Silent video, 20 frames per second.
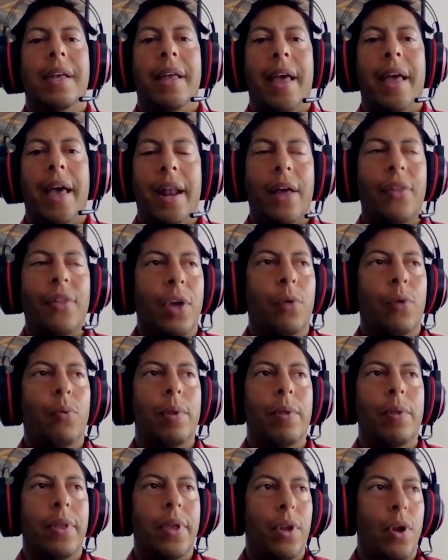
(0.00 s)
And I think
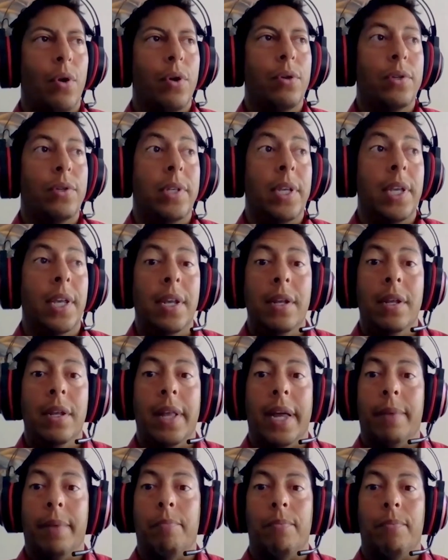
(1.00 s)
you see
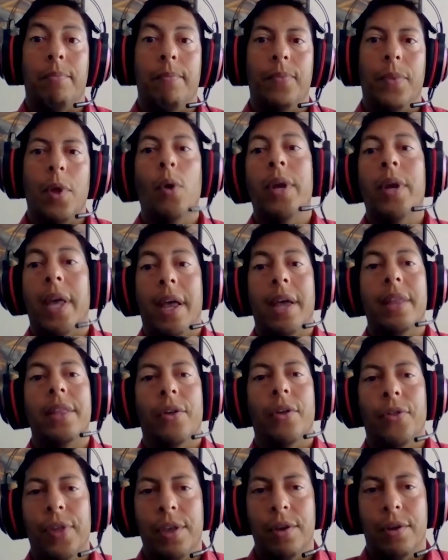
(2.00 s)
okay. And the
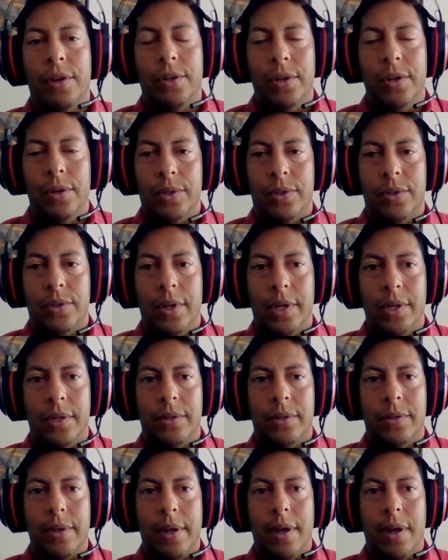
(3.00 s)
other thing you could do
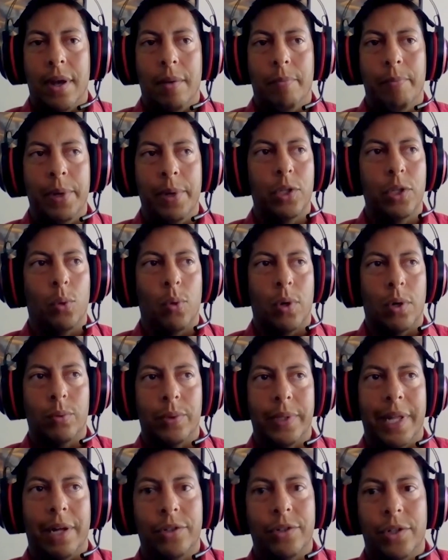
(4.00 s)
is build a world
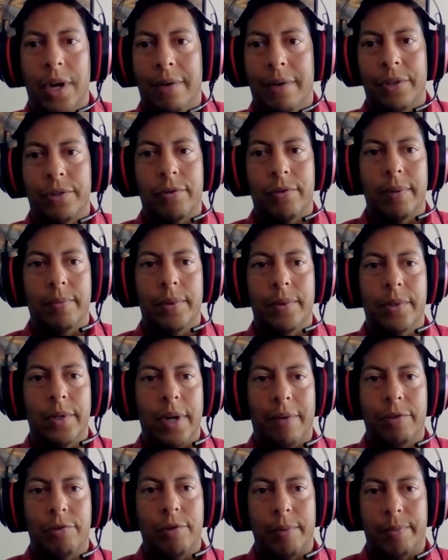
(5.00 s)
without JavaScript.
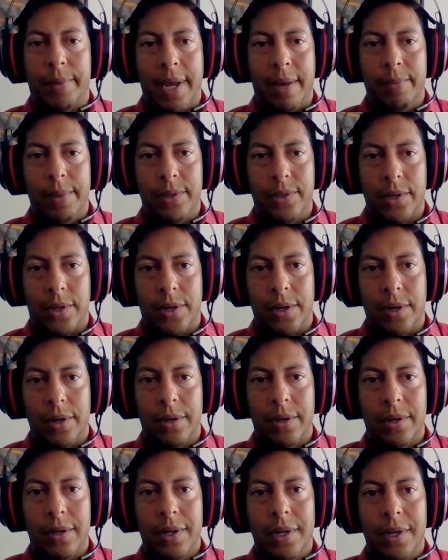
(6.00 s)
JavaScript can't be
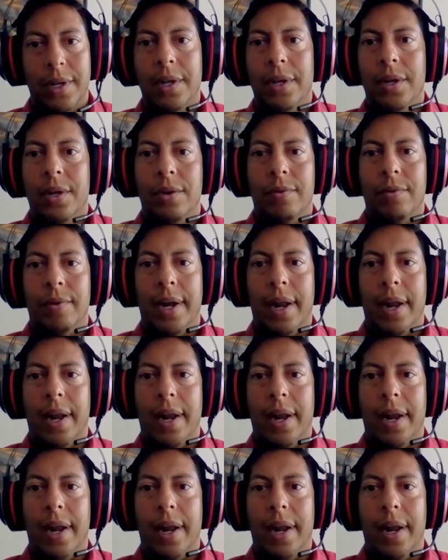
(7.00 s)
secured, right?